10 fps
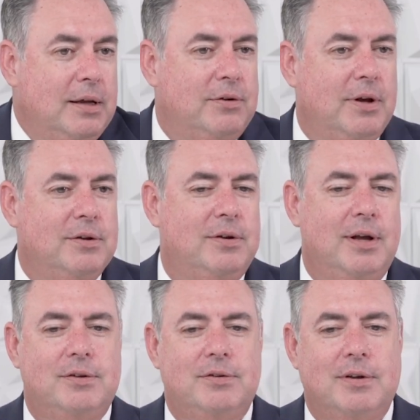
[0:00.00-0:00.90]
It
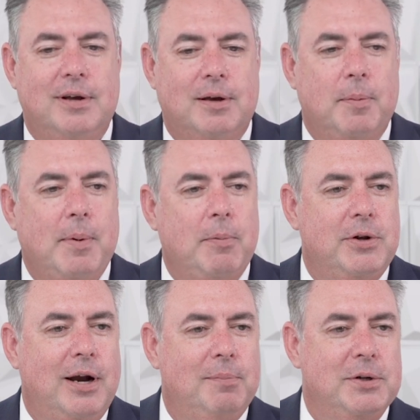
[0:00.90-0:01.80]
could be my
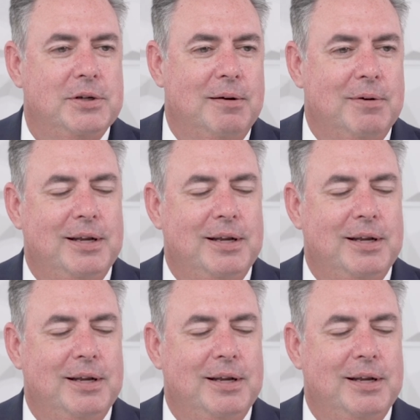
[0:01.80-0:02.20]
retirement job, right?